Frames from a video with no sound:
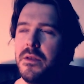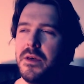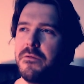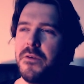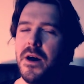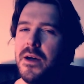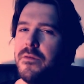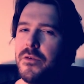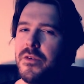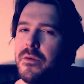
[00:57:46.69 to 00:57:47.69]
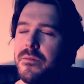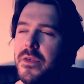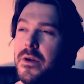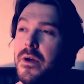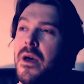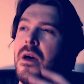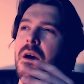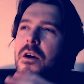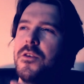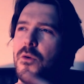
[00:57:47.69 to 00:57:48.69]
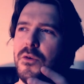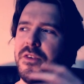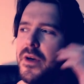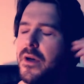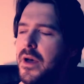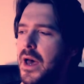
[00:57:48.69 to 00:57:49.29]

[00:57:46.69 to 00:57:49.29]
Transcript: I think 5 or something, her daughter.